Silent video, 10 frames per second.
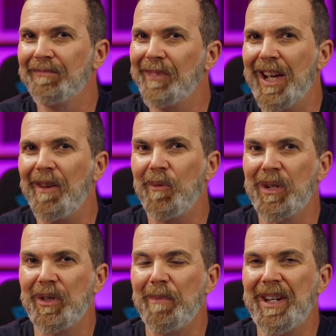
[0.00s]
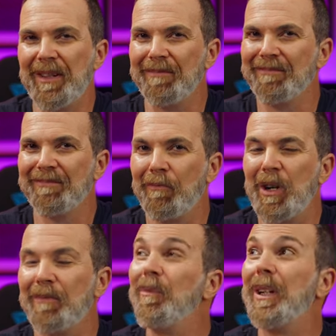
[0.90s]
Yeah, where's the beard?
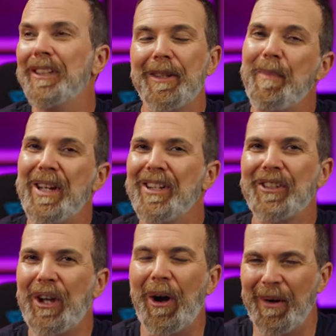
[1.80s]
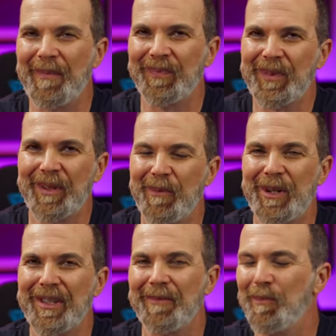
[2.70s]
Where did the beard go?
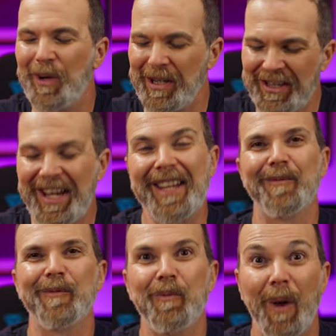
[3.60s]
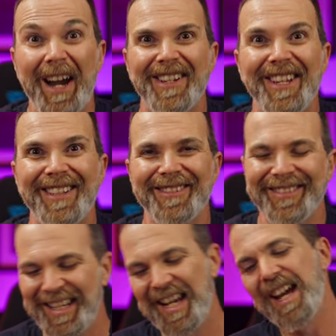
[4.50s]
Where is it? Where is
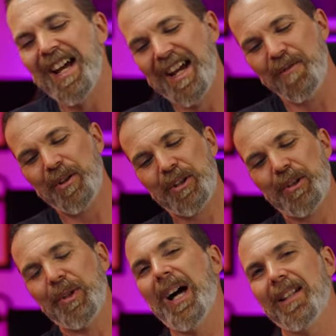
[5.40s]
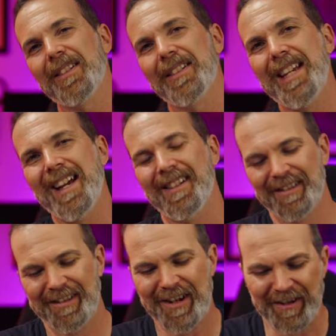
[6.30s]
it? It was too hot. Yeah,
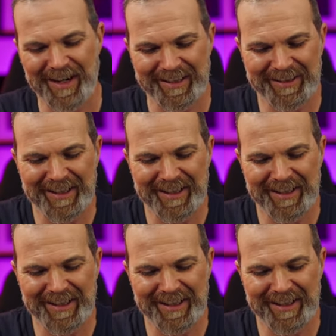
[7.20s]
all right.